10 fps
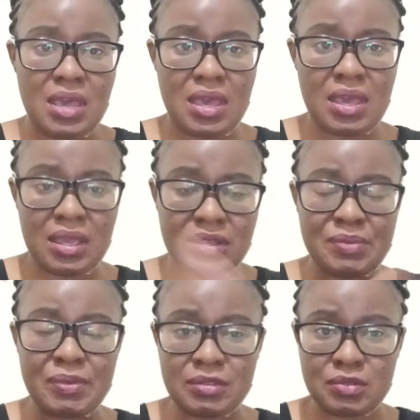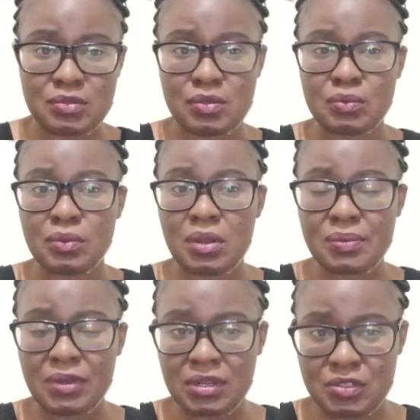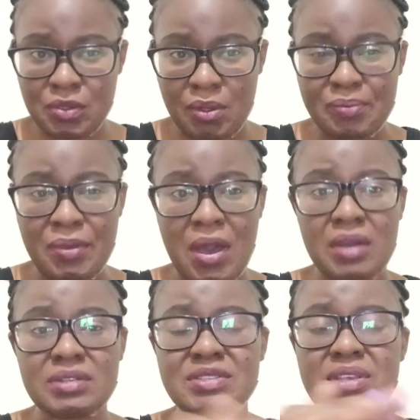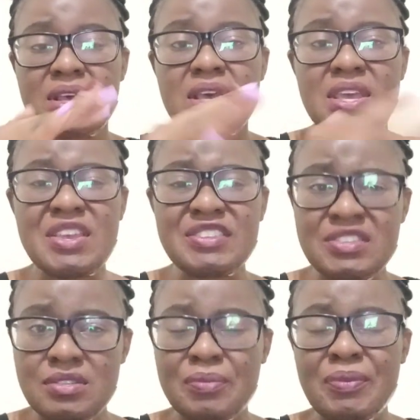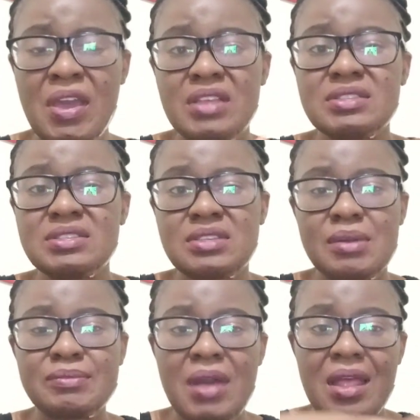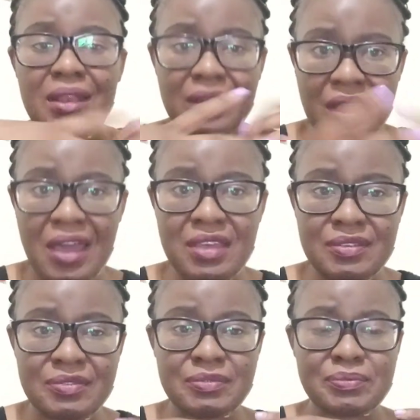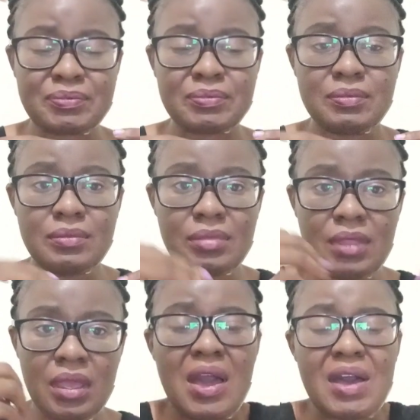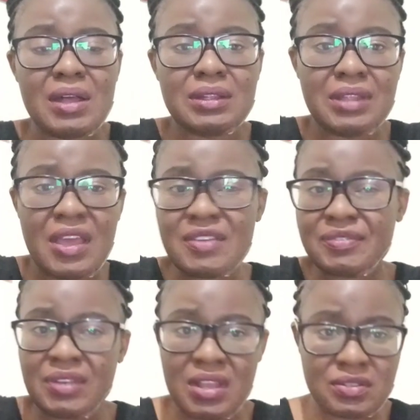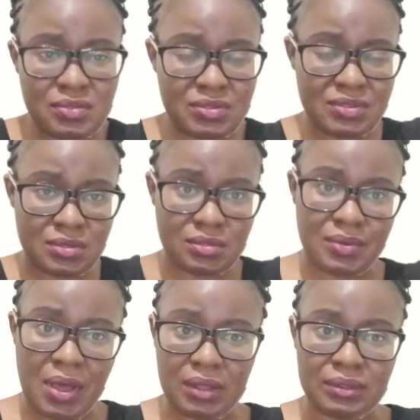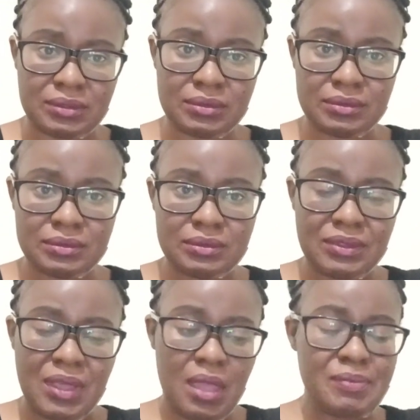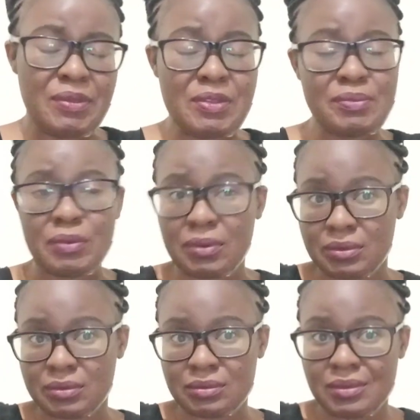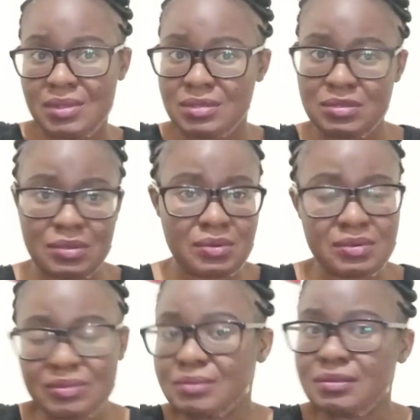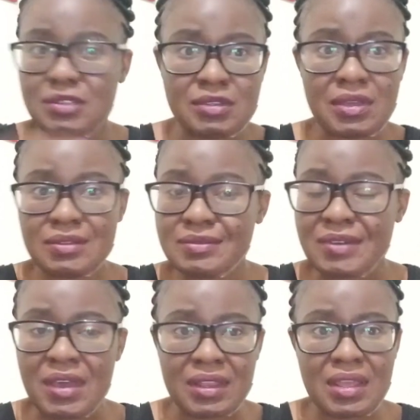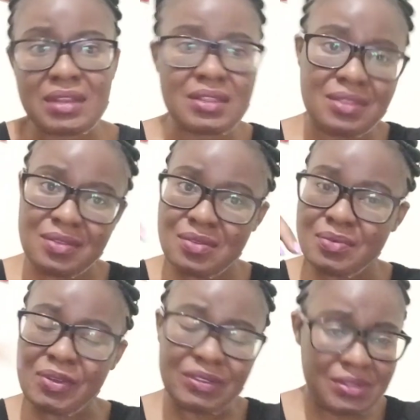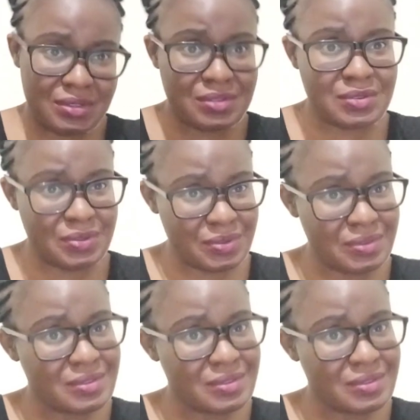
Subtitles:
It depends also on what I want to talk about. It just depends. Some life lessons as well, and many more. So you can find anything you want to